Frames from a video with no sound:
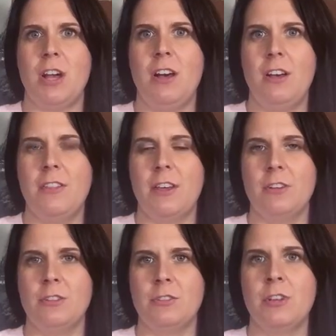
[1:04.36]
all
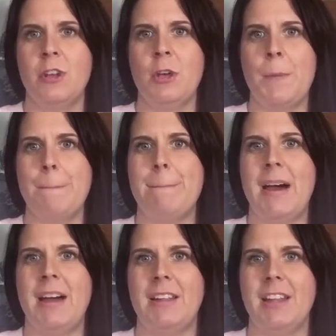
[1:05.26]
those
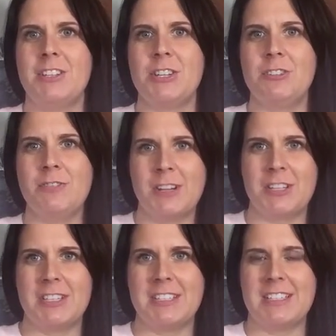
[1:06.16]
biological
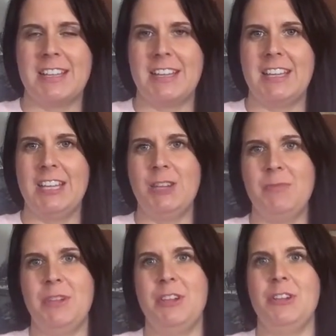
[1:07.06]
functions that keep
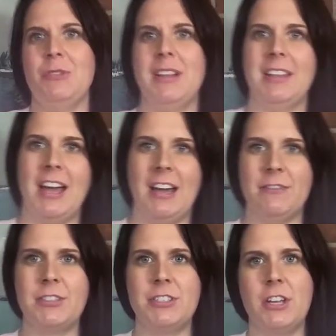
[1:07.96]
you alive.
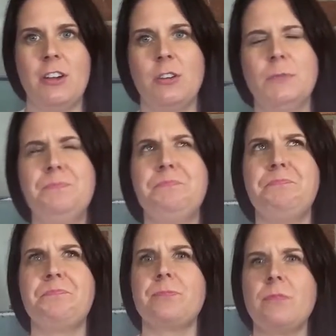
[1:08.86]
So,
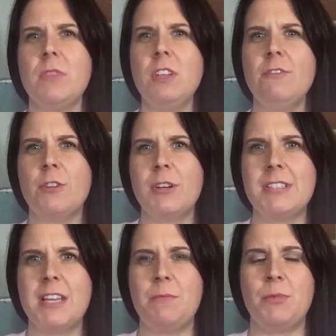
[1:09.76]
for
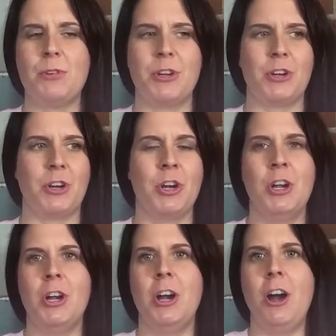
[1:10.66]
example, your
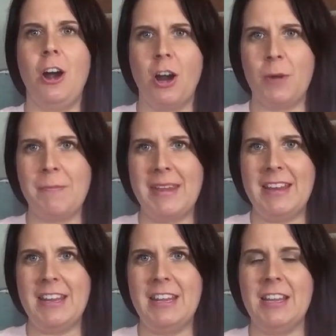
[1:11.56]
heart
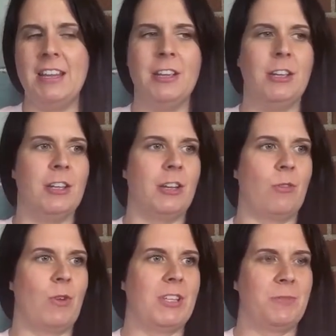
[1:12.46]
beating, your
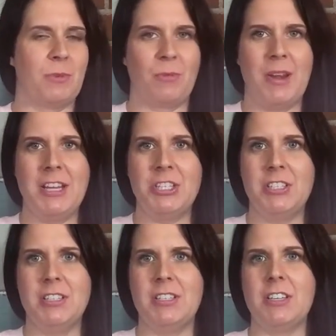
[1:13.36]

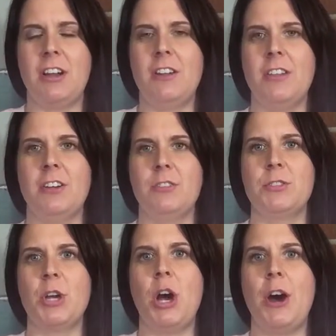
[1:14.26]
respirations, all
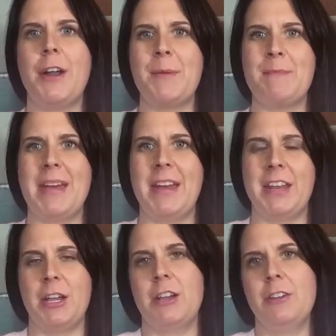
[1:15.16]
those
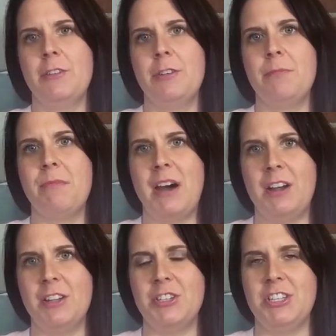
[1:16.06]
automatic
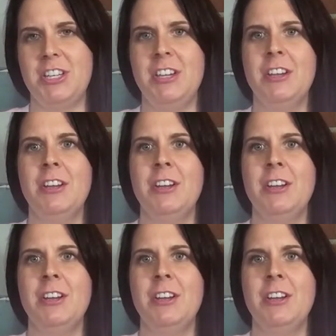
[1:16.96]
biology